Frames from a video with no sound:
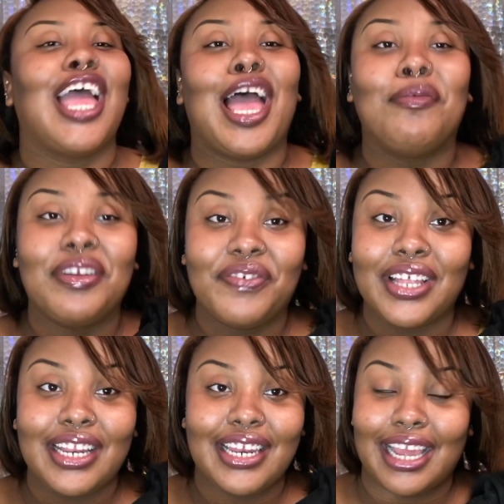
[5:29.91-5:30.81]
Have me
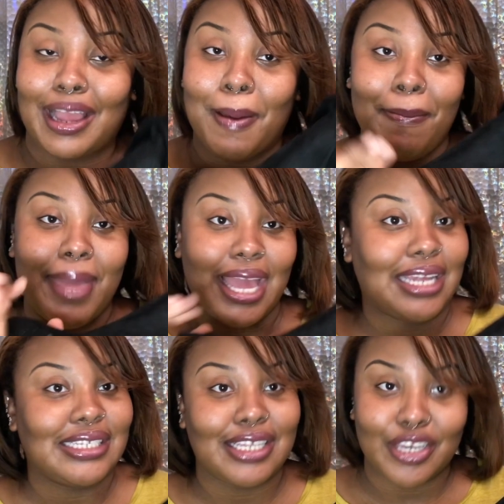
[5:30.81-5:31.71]
feeling like a
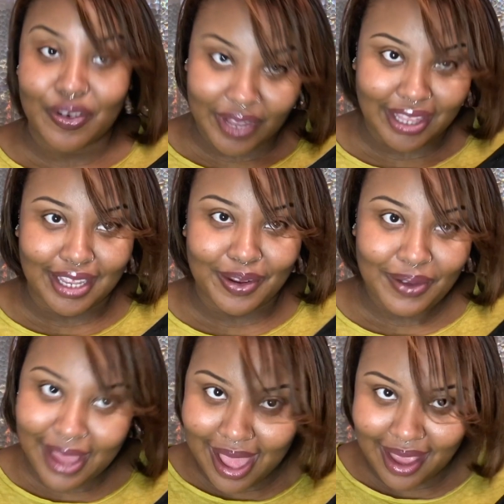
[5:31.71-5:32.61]
bad Cinderella.
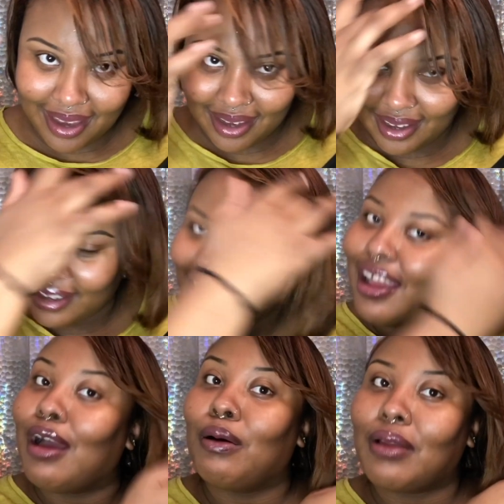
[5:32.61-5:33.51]
Okay,
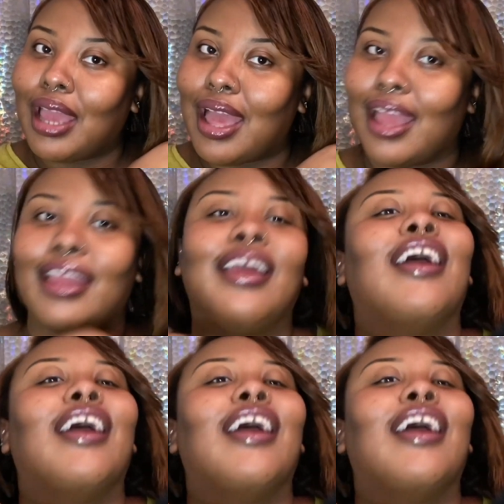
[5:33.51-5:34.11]
okay.